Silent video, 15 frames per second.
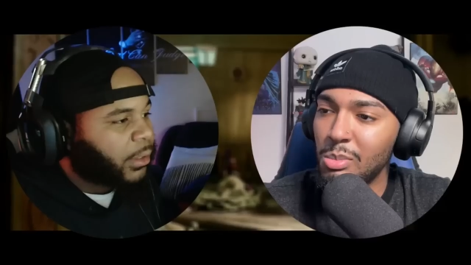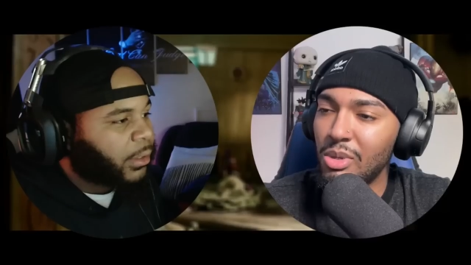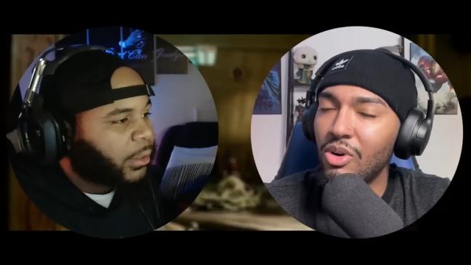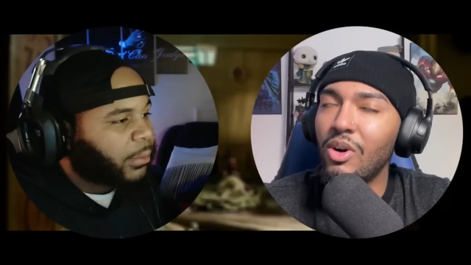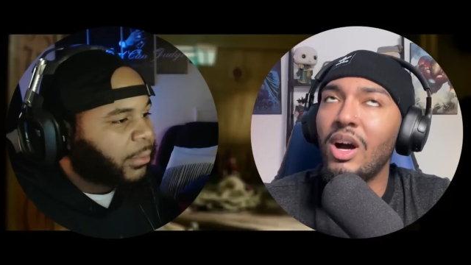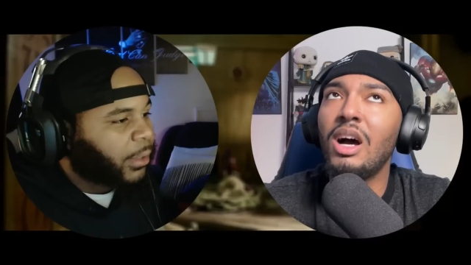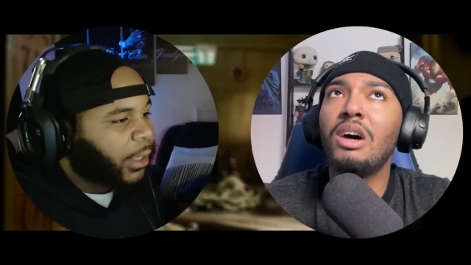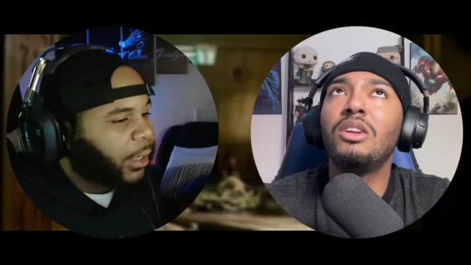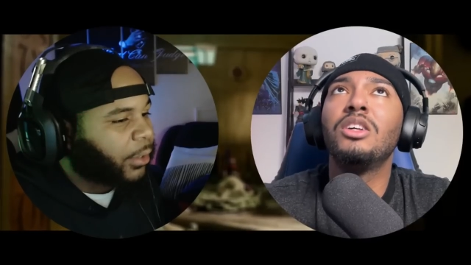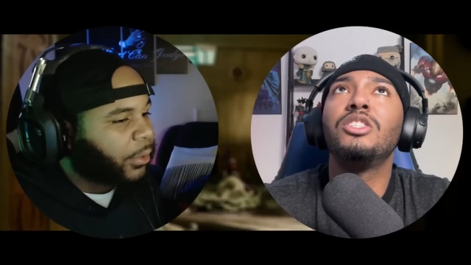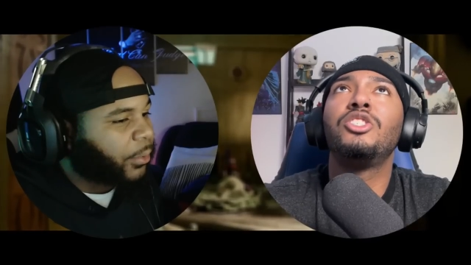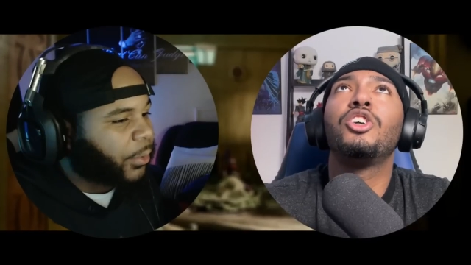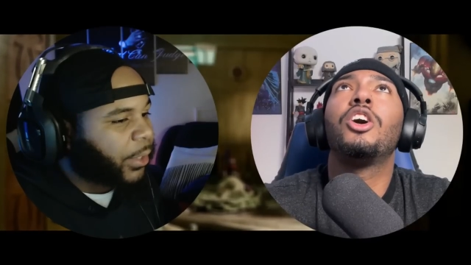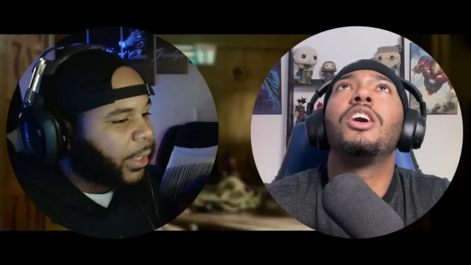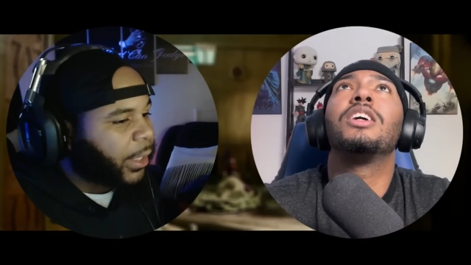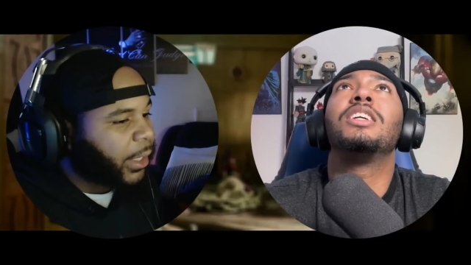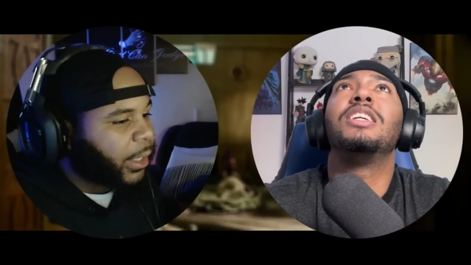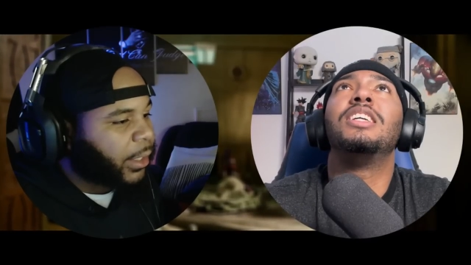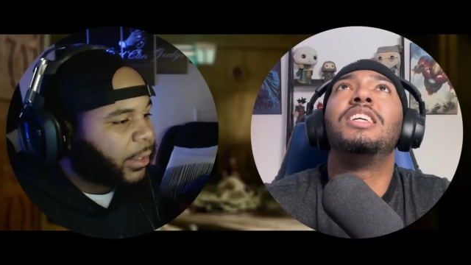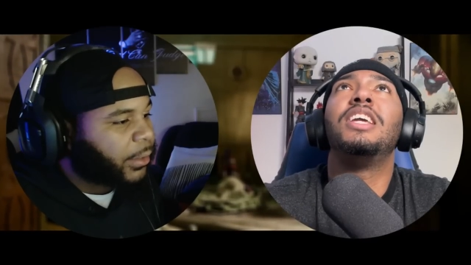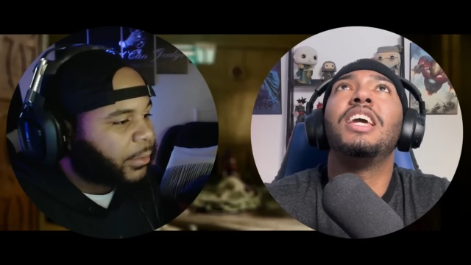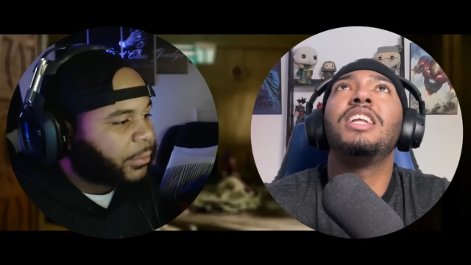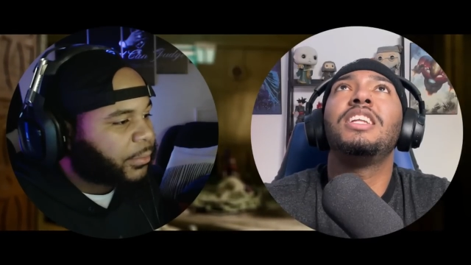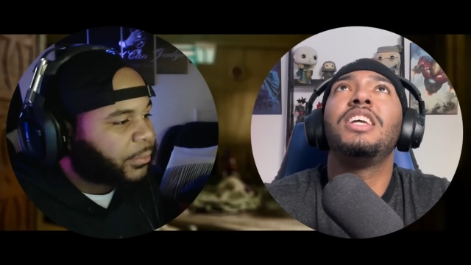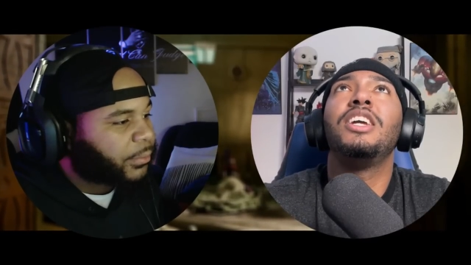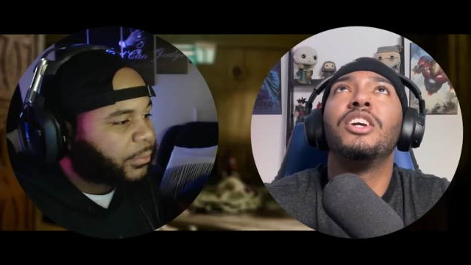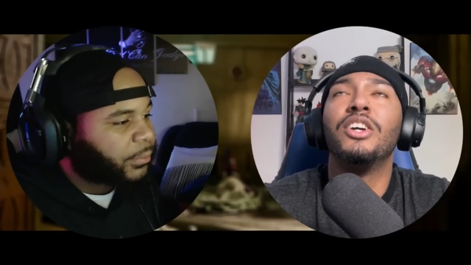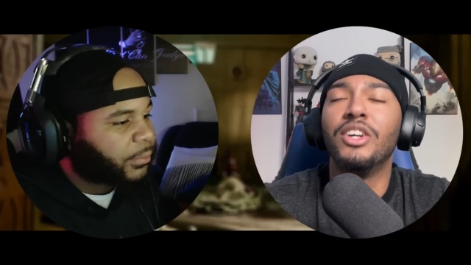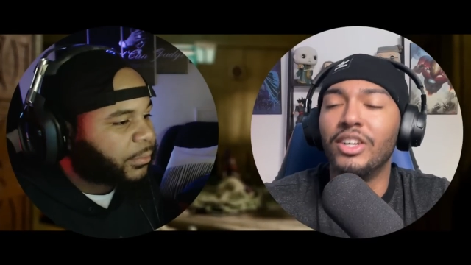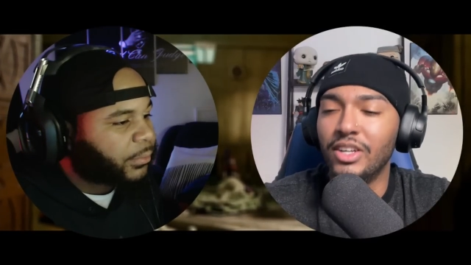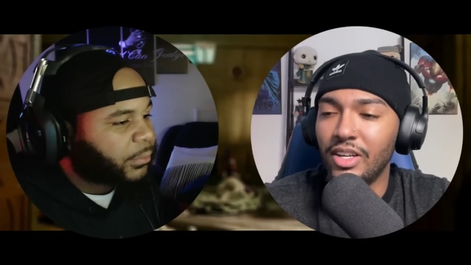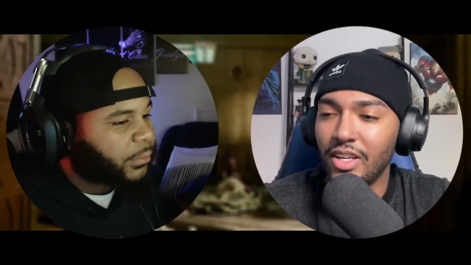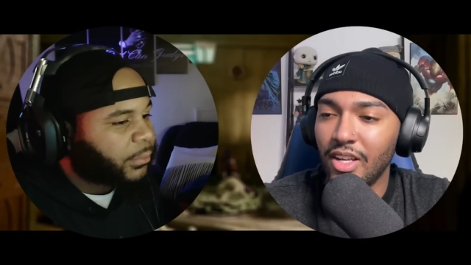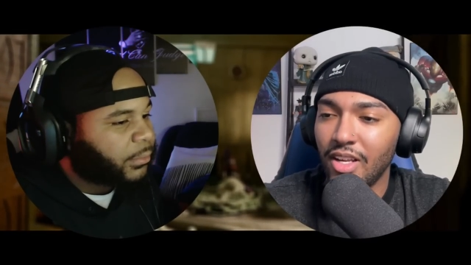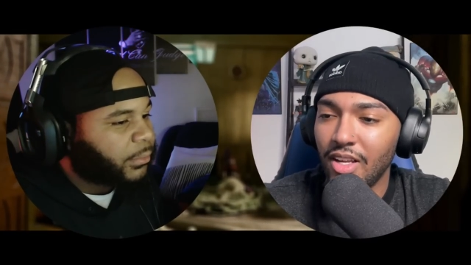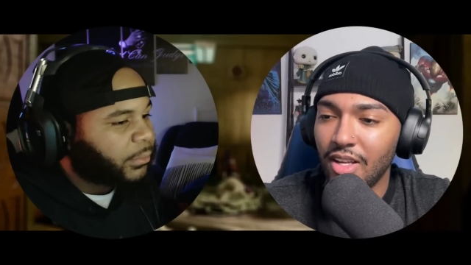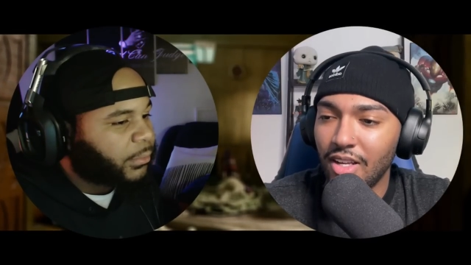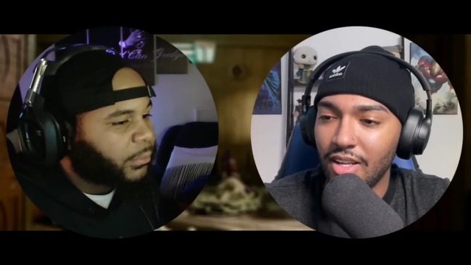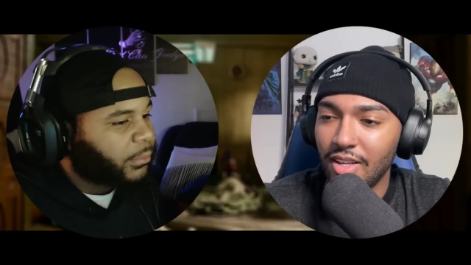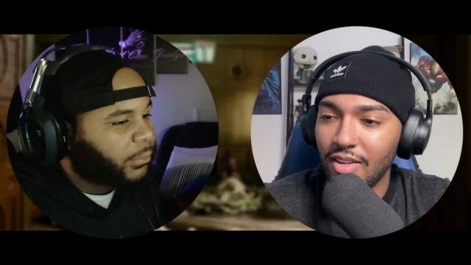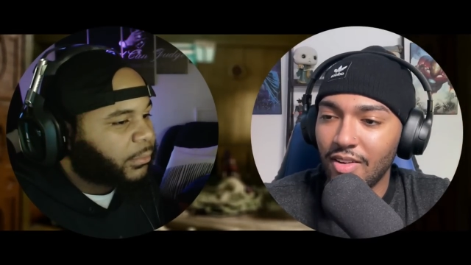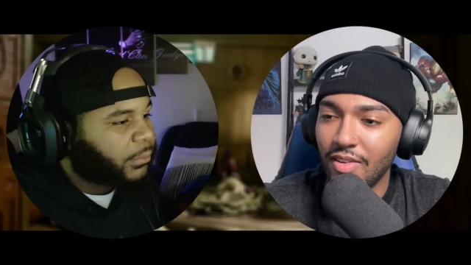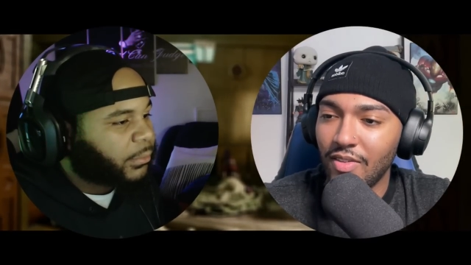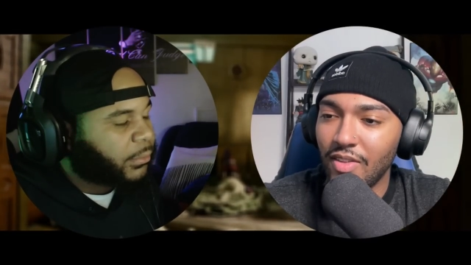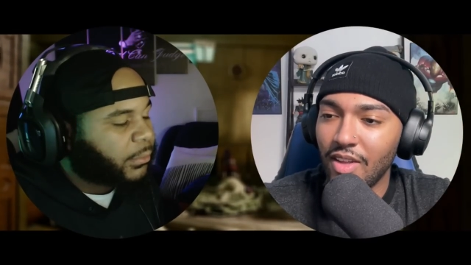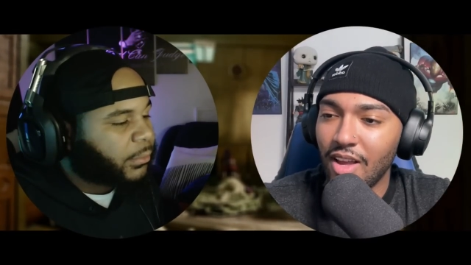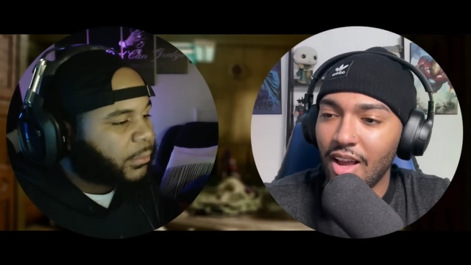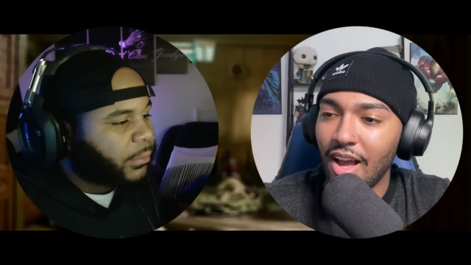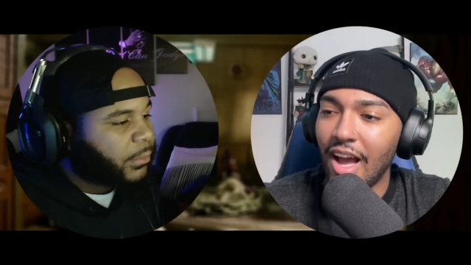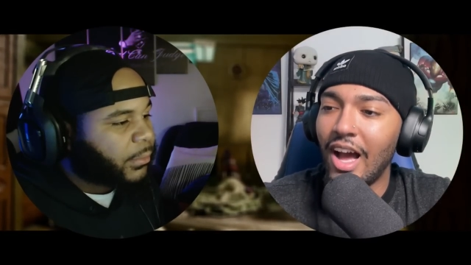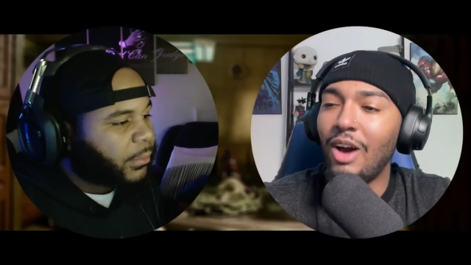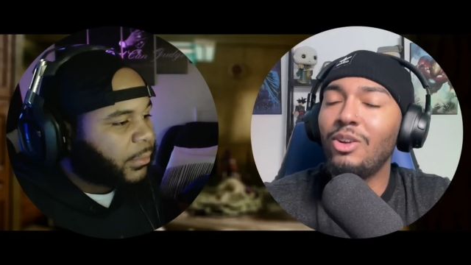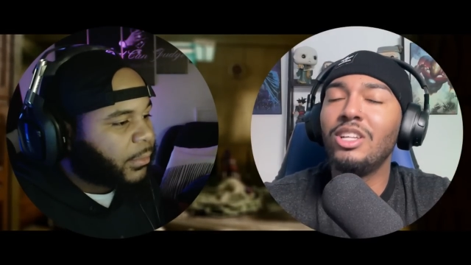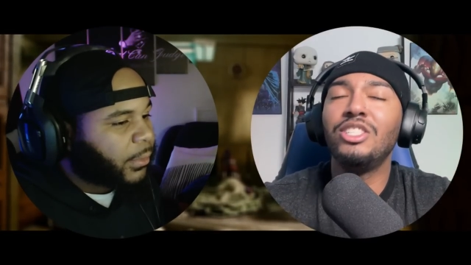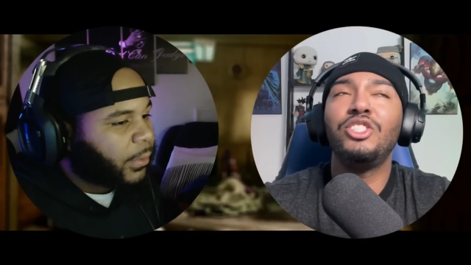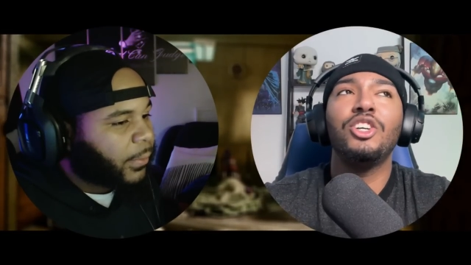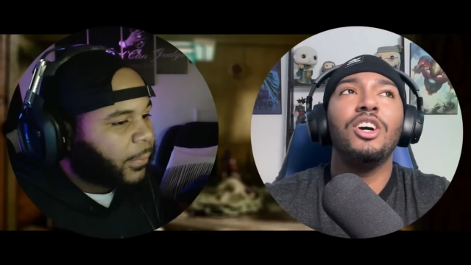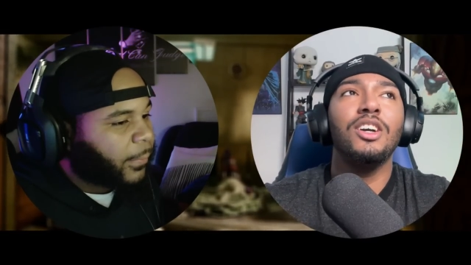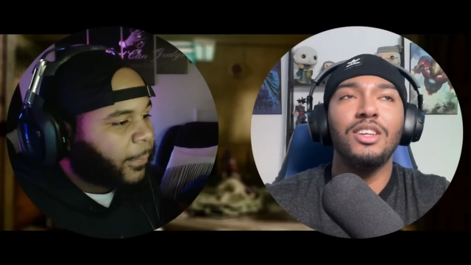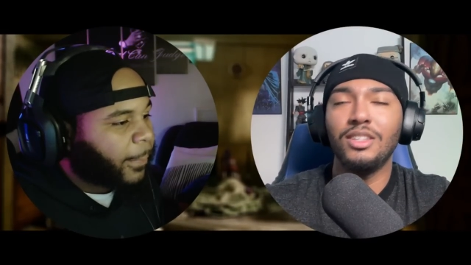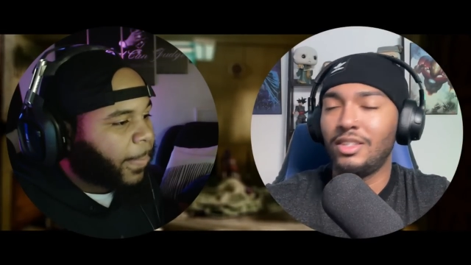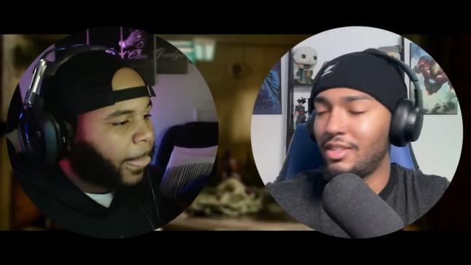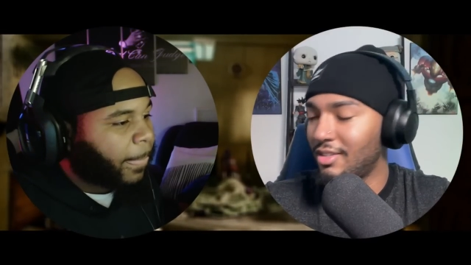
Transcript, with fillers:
Speaker 1: Bro, how did y'all get here? How did y'all